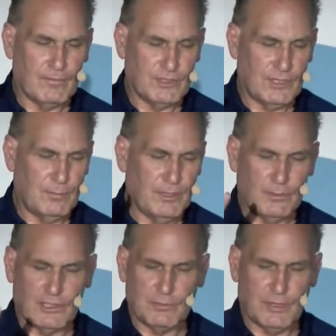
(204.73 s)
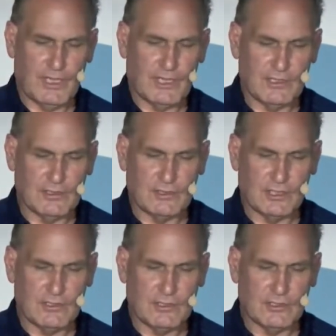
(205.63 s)
For some people, he's breaking
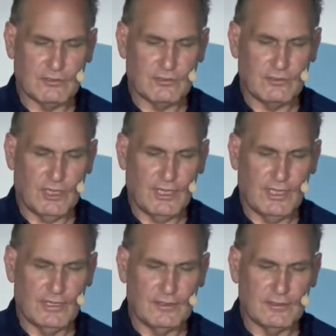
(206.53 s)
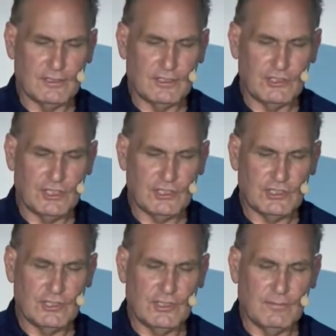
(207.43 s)
sickness right now in
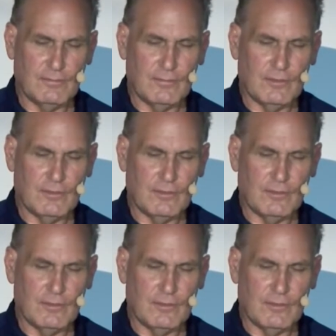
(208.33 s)
Jesus' name.